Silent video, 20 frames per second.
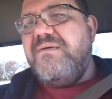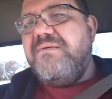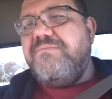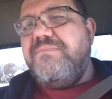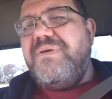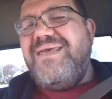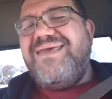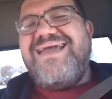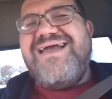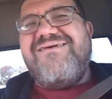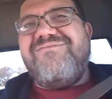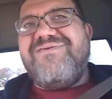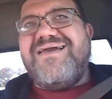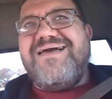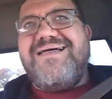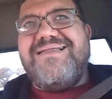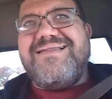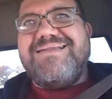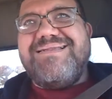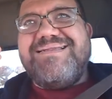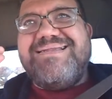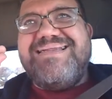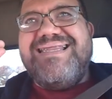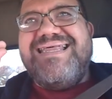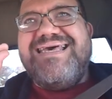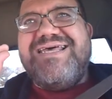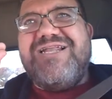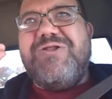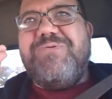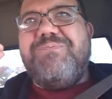Me having a
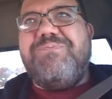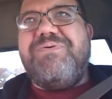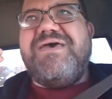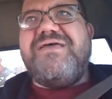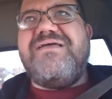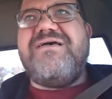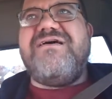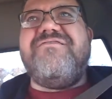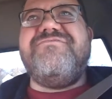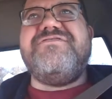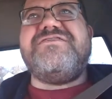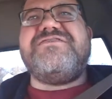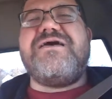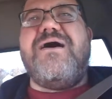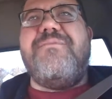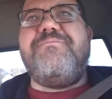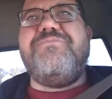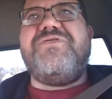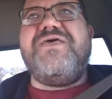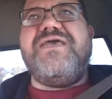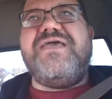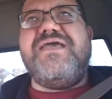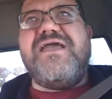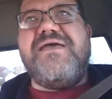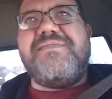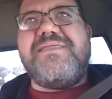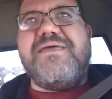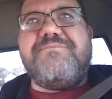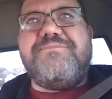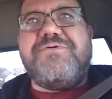little bit of something
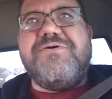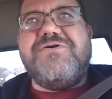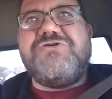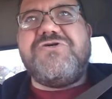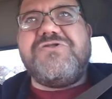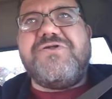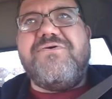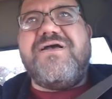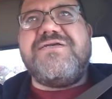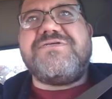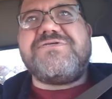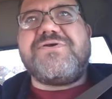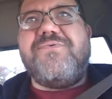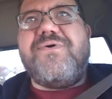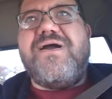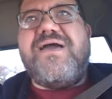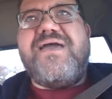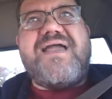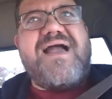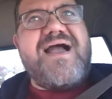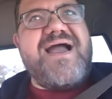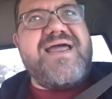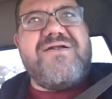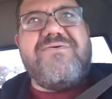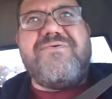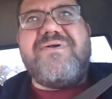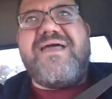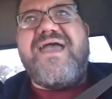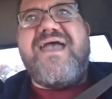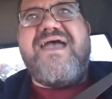and then pushing the rest away, I
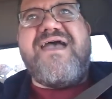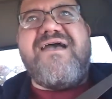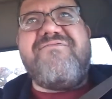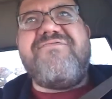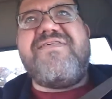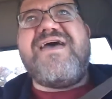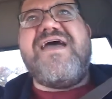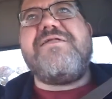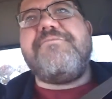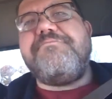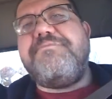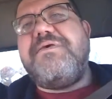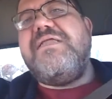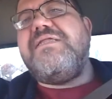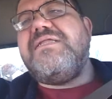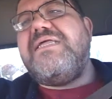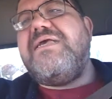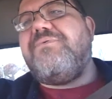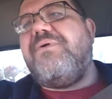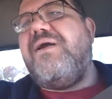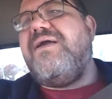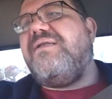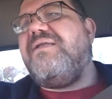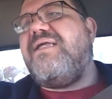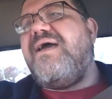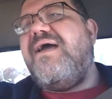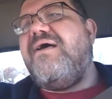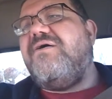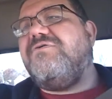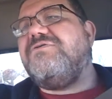don't have that ability right
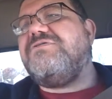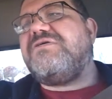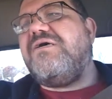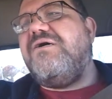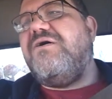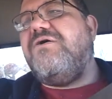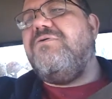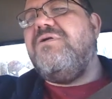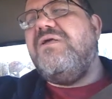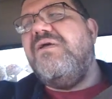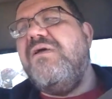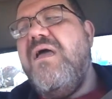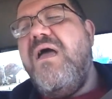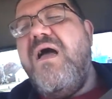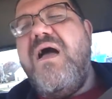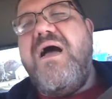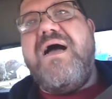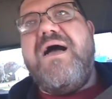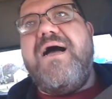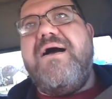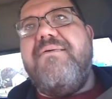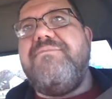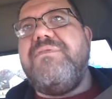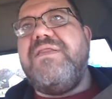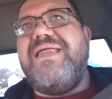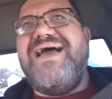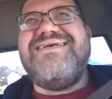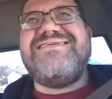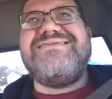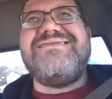now. So
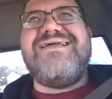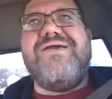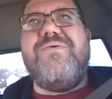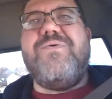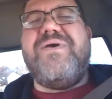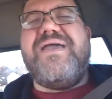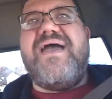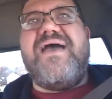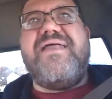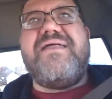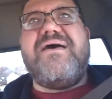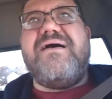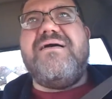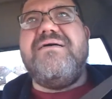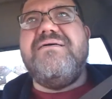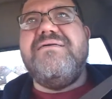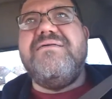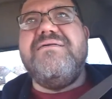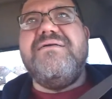last night we had a